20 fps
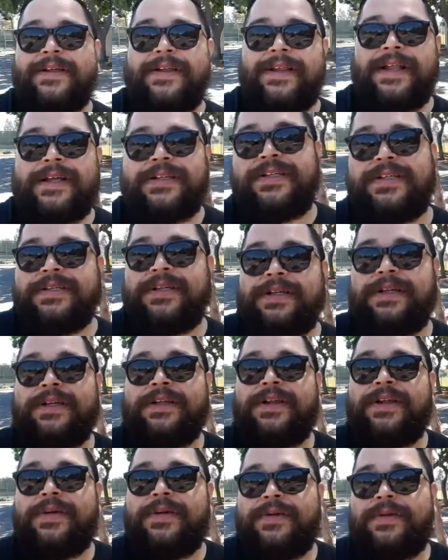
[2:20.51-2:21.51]
That's, you
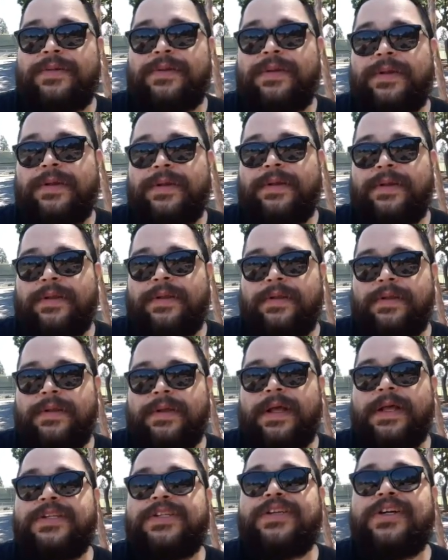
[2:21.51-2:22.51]
know,
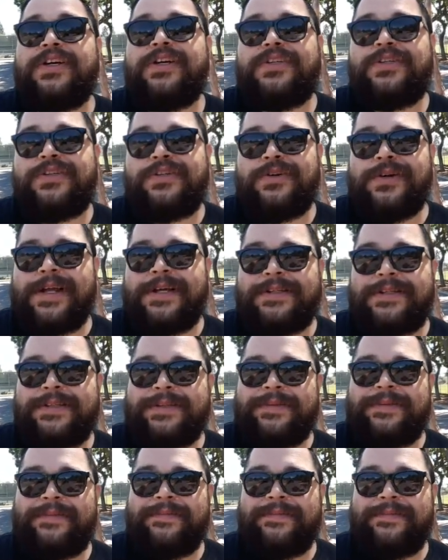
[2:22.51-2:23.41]
that's a good stress.